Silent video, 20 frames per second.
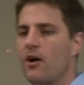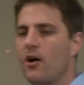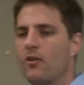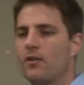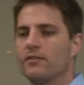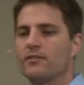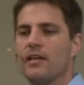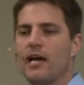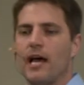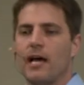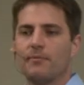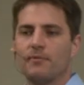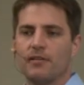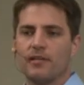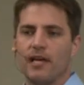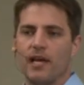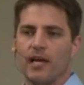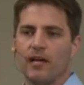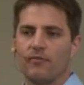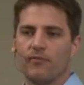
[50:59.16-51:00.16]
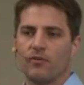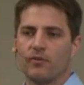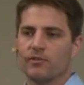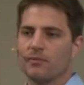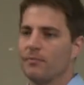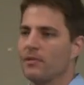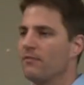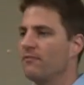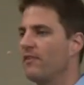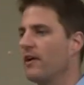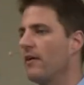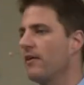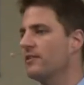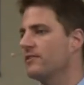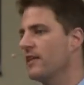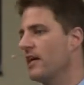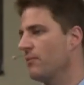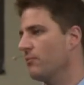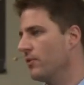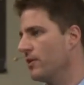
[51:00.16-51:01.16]
all the time today for some of the very
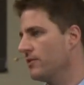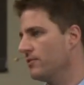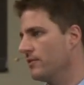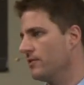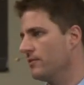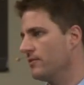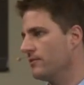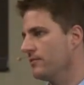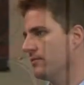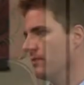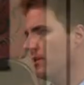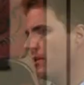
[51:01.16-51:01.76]
same reasons.